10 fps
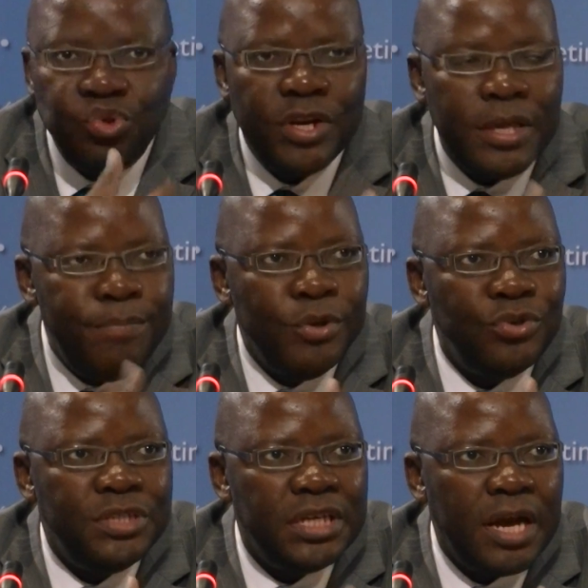to
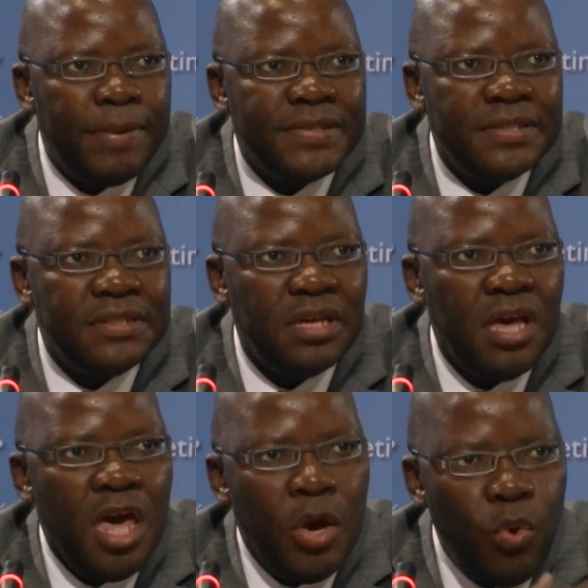rebuild capacity.
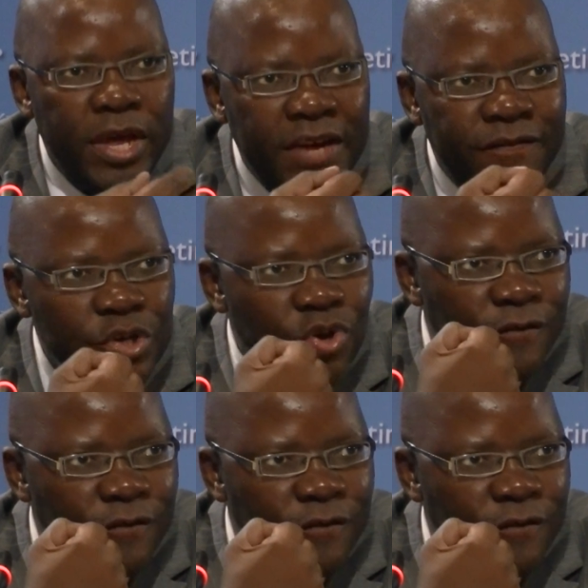Wherever you